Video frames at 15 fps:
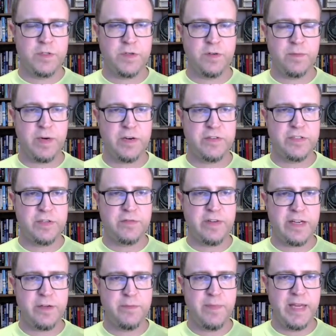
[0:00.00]
Mock return
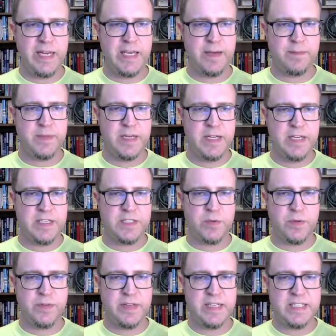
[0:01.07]
value medium. So in
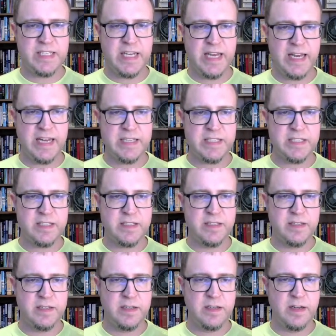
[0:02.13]
this case,
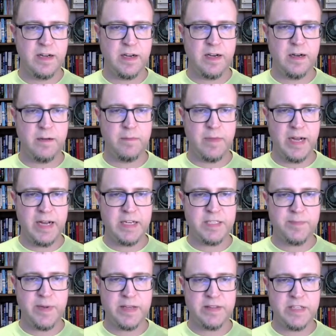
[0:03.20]
I
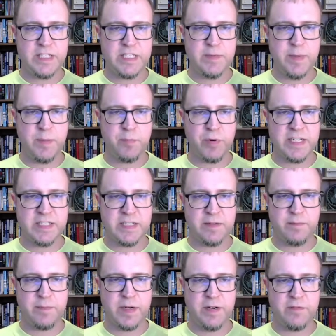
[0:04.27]
expect this to be present,
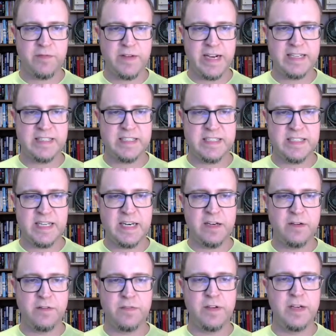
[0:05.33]
but in fact, instead
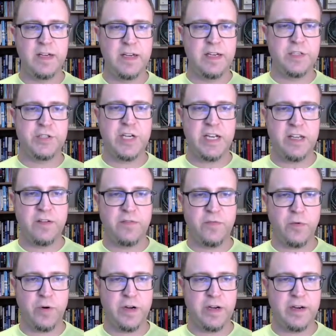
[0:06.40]
of checking
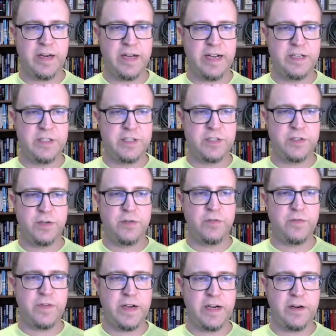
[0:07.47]
for it, I can just do
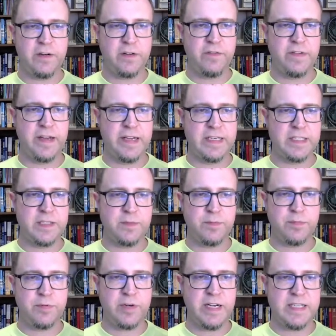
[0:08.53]
fire event
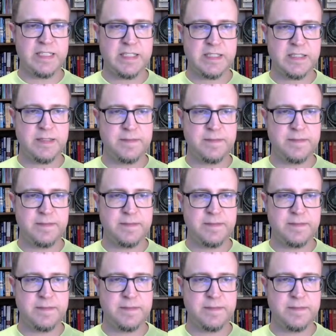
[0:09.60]
press.